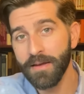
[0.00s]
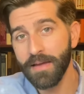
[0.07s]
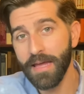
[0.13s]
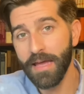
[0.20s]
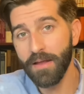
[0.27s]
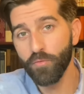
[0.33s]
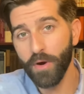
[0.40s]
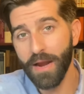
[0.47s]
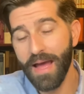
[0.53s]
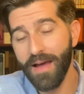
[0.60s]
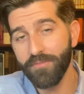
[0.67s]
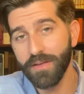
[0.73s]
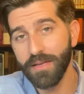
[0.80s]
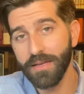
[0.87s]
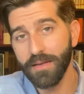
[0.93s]
and we're
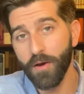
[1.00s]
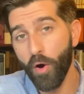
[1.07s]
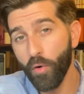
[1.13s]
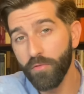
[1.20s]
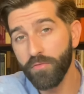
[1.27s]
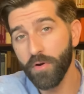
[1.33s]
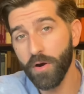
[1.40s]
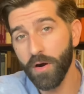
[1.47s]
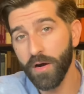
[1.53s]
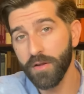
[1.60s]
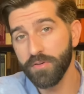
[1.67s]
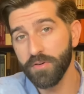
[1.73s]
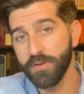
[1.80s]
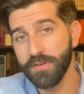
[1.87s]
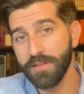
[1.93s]
having over a
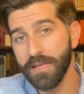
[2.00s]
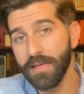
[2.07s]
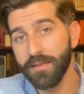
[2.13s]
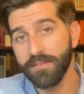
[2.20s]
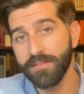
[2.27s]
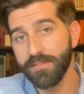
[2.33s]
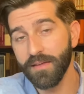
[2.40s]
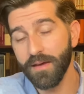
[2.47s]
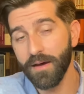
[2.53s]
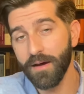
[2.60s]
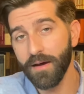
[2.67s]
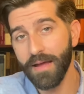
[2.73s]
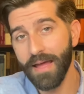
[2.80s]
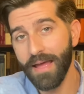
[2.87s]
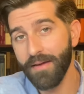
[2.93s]
hundred kids uh,
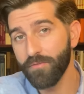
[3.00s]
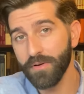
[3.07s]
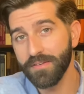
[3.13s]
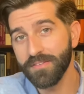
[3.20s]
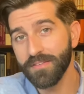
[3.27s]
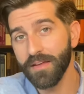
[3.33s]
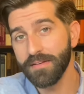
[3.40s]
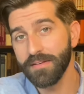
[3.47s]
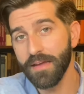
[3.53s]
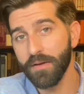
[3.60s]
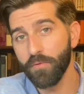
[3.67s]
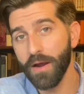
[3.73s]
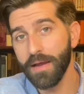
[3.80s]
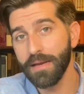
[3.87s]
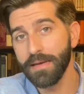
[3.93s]
every Sunday
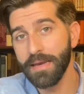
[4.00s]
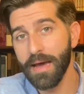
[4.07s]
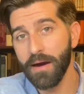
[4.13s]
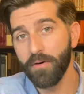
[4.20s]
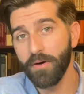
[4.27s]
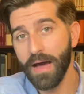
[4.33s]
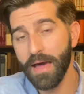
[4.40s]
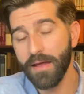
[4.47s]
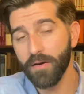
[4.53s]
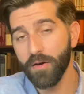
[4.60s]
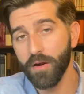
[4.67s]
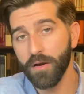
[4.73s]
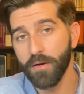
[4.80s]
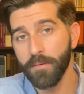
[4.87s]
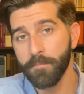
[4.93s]
right now at
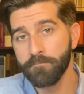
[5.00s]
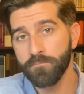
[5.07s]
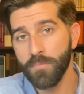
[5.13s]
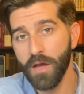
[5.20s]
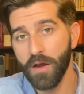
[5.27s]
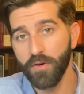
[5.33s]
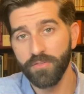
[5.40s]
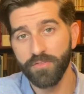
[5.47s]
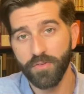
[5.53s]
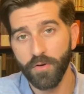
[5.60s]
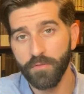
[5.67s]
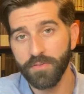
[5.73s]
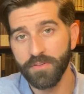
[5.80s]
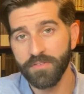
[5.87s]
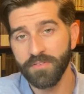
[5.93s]
our our
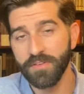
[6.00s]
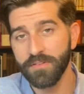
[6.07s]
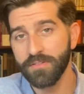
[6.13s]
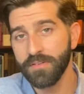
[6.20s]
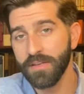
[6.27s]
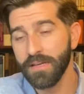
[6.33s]
services,